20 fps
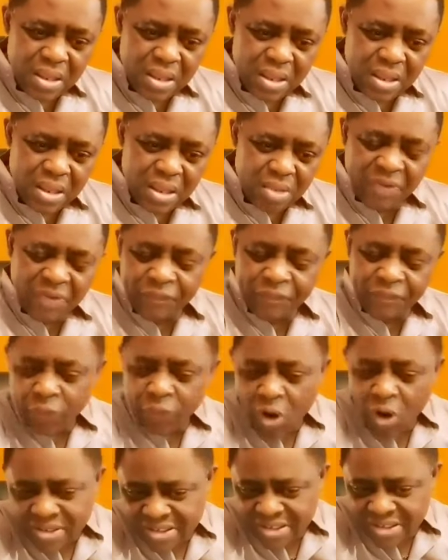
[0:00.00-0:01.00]

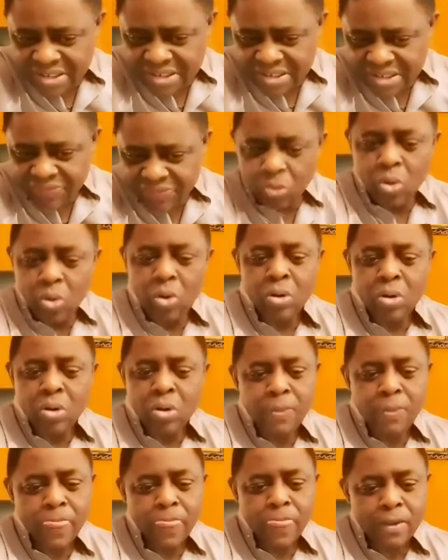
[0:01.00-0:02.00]
before the Civil War,
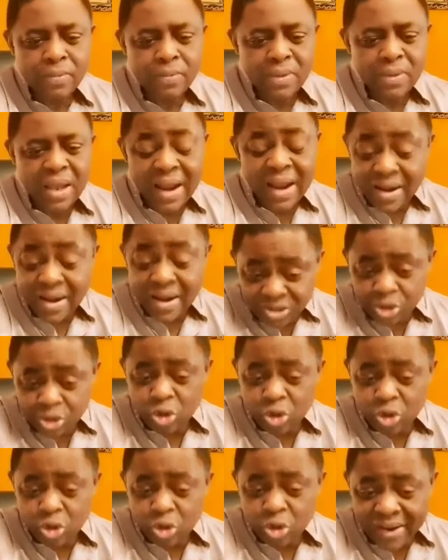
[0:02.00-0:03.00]
and I need to
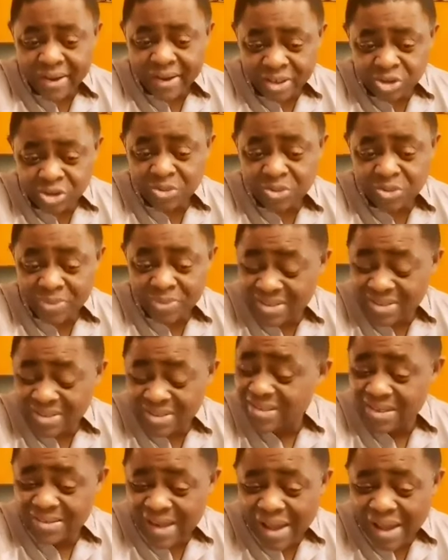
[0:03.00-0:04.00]
go back in history because that's
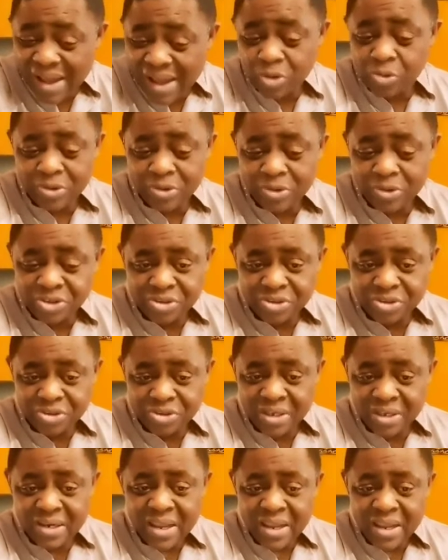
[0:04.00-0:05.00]
a damn good question
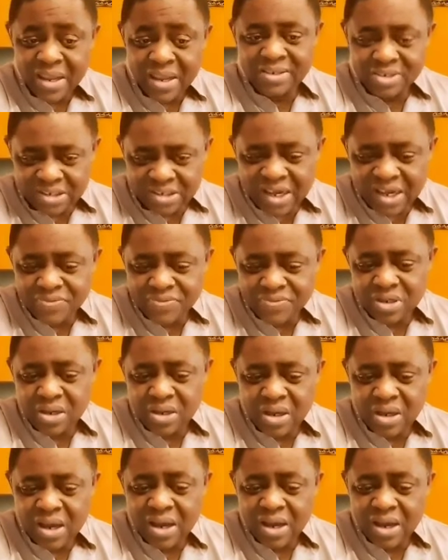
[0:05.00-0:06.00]
and it deserves
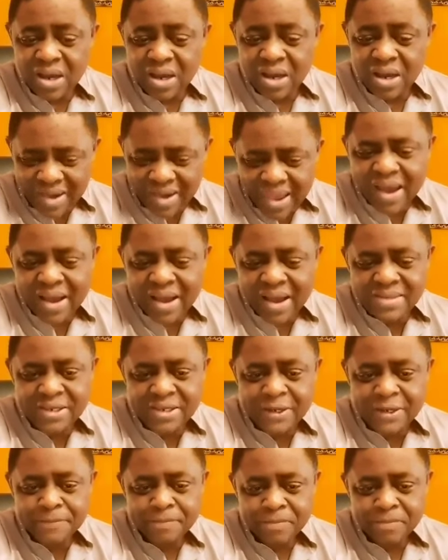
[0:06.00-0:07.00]
a clear
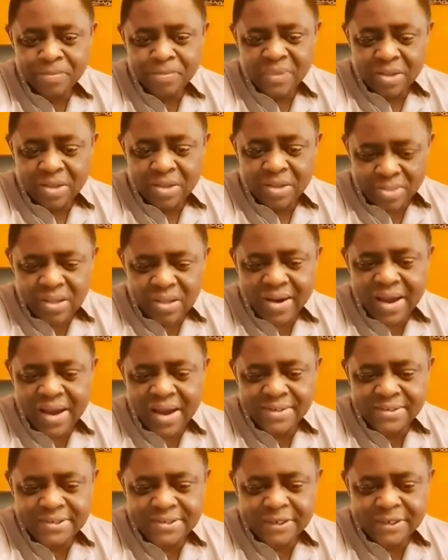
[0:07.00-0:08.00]
answer, a thorough
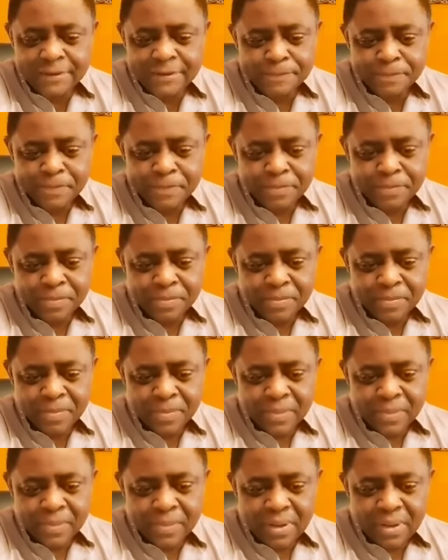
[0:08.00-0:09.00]
answer.
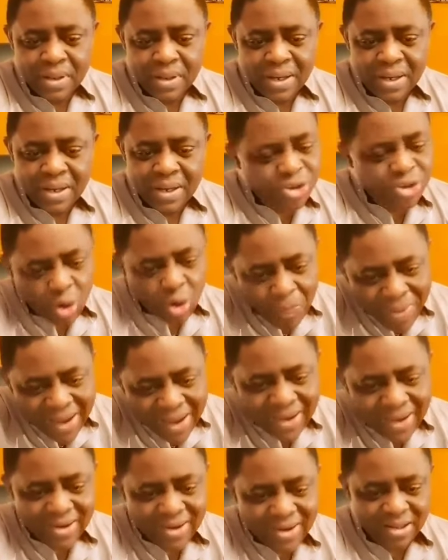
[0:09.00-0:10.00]
Let's go
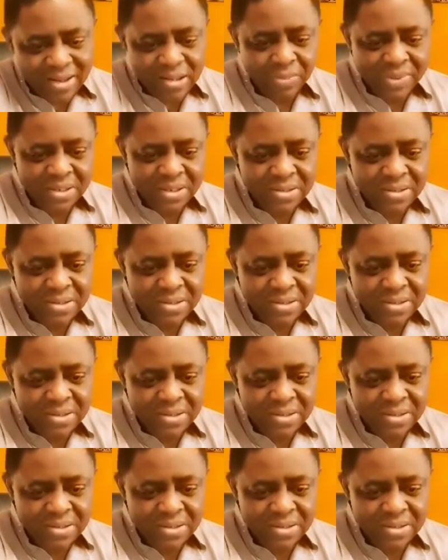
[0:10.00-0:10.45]
back a little bit.